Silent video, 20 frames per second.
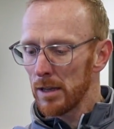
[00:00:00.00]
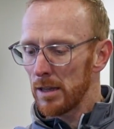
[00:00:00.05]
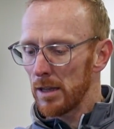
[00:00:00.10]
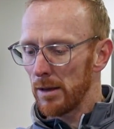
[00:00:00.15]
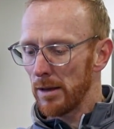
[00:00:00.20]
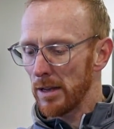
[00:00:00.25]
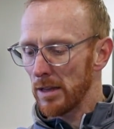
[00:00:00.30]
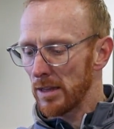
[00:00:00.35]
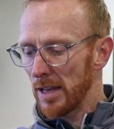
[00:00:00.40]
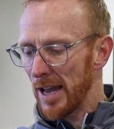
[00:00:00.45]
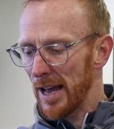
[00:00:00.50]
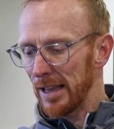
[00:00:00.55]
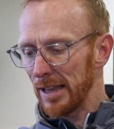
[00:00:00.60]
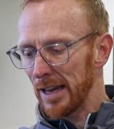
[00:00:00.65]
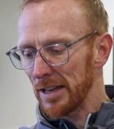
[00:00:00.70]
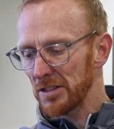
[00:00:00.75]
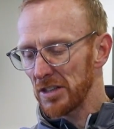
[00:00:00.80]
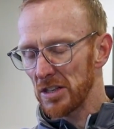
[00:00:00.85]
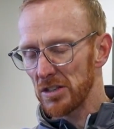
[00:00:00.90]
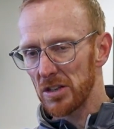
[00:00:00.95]
The
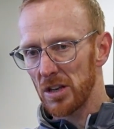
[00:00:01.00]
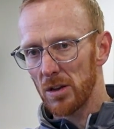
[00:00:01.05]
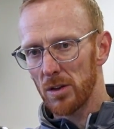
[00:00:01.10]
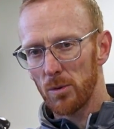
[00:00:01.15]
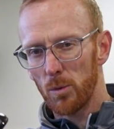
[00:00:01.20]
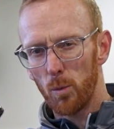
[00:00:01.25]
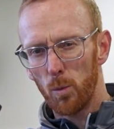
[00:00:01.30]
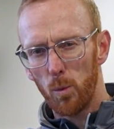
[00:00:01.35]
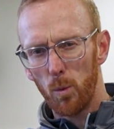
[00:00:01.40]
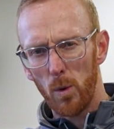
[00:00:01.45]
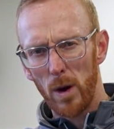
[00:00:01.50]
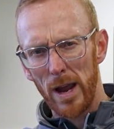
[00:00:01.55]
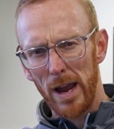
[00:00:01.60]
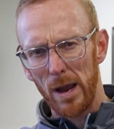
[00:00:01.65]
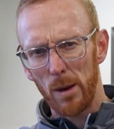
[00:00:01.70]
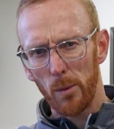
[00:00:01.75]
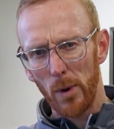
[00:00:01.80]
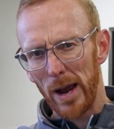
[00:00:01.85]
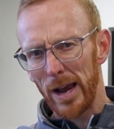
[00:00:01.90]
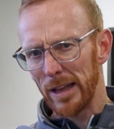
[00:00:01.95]
LS is
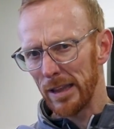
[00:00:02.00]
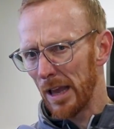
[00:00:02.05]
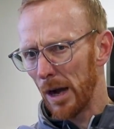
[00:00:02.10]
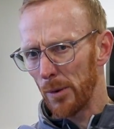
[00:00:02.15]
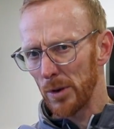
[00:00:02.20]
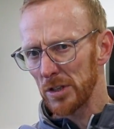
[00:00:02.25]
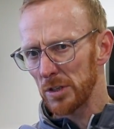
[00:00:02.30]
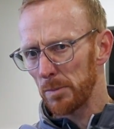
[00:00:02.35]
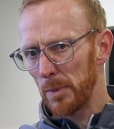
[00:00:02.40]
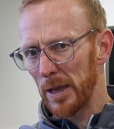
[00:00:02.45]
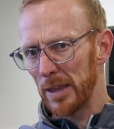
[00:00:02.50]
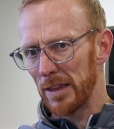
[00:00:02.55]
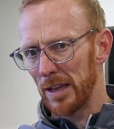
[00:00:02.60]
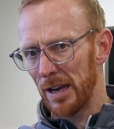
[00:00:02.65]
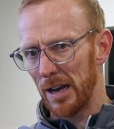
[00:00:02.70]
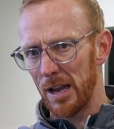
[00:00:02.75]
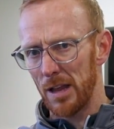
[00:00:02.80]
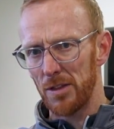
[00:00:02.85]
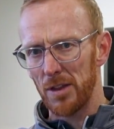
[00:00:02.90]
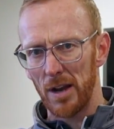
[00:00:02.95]
way, way lower spin
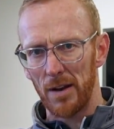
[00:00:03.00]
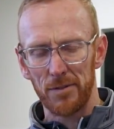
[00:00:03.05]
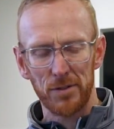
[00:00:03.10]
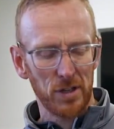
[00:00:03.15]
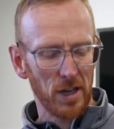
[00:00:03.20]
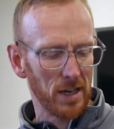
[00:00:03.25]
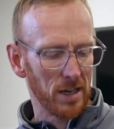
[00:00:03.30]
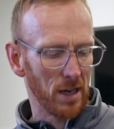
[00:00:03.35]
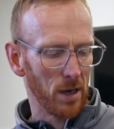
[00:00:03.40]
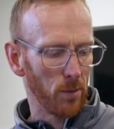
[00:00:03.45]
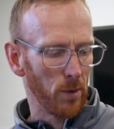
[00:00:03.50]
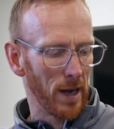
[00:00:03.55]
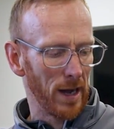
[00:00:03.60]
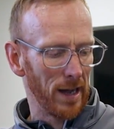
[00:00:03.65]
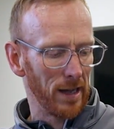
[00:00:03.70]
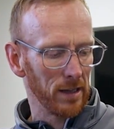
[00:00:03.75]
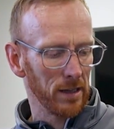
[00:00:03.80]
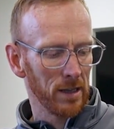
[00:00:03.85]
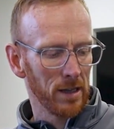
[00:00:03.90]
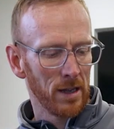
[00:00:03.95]
than anything I've seen in a
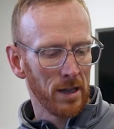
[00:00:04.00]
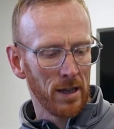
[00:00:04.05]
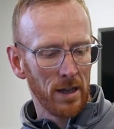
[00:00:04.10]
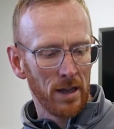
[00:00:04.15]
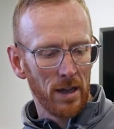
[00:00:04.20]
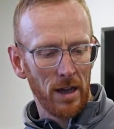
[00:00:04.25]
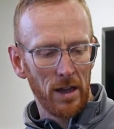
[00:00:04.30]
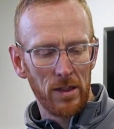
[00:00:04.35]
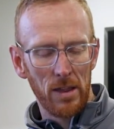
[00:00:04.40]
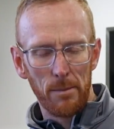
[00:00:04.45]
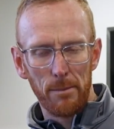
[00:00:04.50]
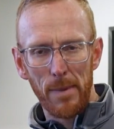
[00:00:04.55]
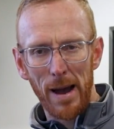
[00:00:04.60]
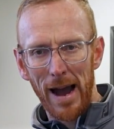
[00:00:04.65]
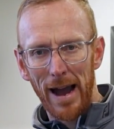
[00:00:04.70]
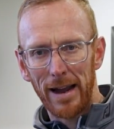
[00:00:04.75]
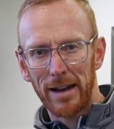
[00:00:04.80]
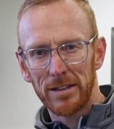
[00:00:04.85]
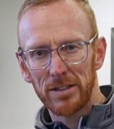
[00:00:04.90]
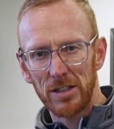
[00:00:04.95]
while. And the
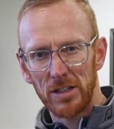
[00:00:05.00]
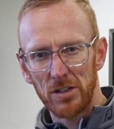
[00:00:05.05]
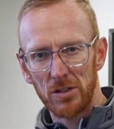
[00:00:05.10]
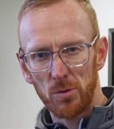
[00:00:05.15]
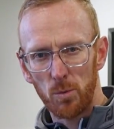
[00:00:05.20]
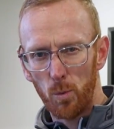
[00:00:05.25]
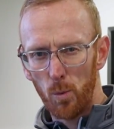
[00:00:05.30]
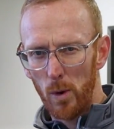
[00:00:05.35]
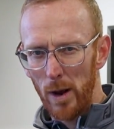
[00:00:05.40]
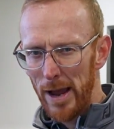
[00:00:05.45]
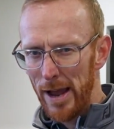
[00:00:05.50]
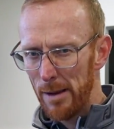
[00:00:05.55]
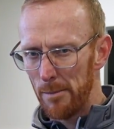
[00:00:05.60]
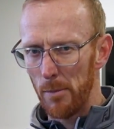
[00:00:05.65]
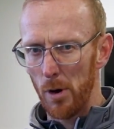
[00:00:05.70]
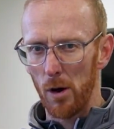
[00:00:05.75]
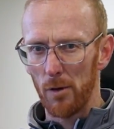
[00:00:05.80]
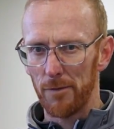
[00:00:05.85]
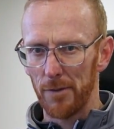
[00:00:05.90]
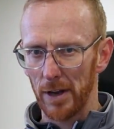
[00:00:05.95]
Max is way
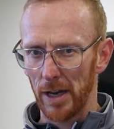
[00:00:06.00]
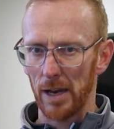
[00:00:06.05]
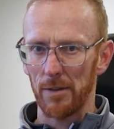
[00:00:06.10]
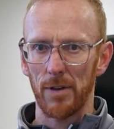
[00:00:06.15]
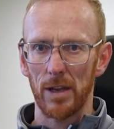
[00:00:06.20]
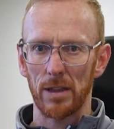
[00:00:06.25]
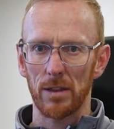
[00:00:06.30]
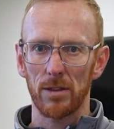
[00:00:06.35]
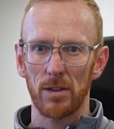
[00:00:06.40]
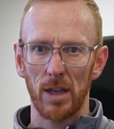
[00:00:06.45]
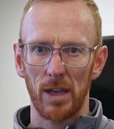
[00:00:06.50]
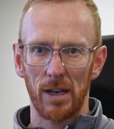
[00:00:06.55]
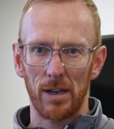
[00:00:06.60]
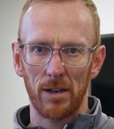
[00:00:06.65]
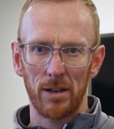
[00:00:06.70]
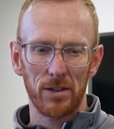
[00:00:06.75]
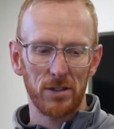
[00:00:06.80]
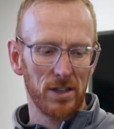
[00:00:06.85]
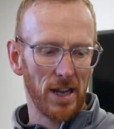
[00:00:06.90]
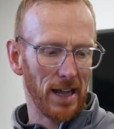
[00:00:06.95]
more forgiving
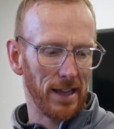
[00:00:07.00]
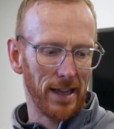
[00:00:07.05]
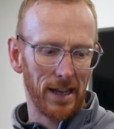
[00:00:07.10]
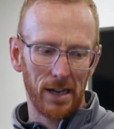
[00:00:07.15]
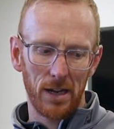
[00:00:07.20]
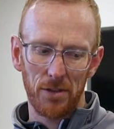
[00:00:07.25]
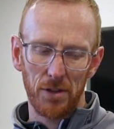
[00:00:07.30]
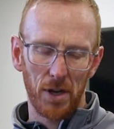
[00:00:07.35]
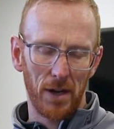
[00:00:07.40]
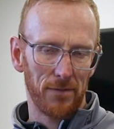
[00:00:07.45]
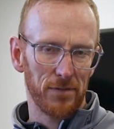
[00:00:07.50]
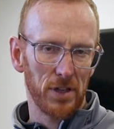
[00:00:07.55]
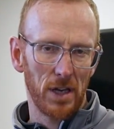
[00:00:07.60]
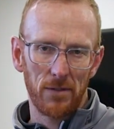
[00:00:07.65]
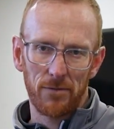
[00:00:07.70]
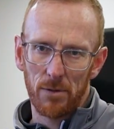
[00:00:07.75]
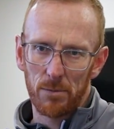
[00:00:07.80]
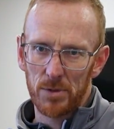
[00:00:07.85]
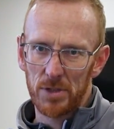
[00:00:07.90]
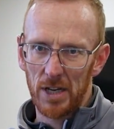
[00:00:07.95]
than certainly anything I've
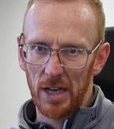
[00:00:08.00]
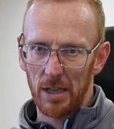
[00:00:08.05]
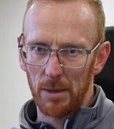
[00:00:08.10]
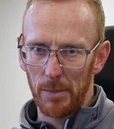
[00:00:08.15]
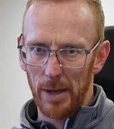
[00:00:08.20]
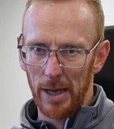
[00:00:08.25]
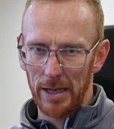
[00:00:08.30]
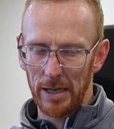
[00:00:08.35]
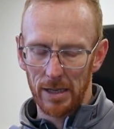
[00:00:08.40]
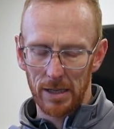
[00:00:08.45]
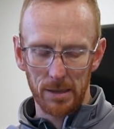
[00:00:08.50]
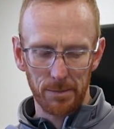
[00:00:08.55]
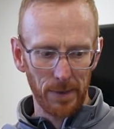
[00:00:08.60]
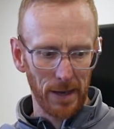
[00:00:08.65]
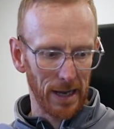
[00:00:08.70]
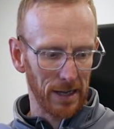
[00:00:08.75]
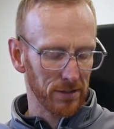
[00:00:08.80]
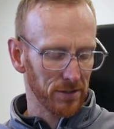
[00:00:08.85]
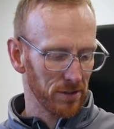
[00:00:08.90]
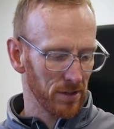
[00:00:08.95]
seen from TaylorMade in the
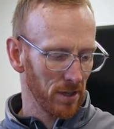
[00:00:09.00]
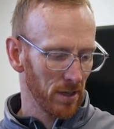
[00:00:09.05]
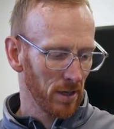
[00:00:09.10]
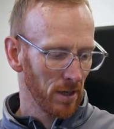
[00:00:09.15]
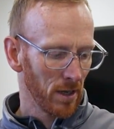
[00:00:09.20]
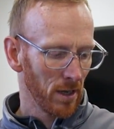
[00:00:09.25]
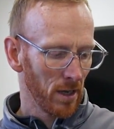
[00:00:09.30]
past.